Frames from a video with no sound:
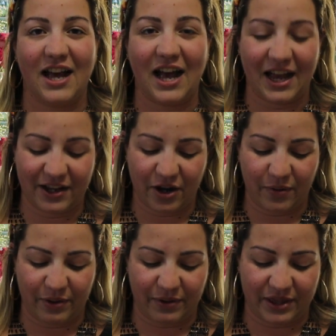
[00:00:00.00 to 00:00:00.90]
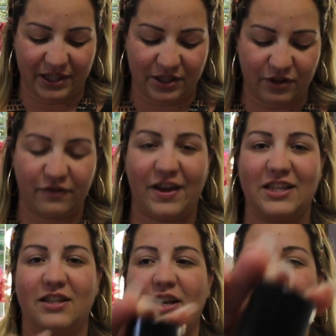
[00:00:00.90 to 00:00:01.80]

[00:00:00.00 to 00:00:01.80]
I go in with the Too Faced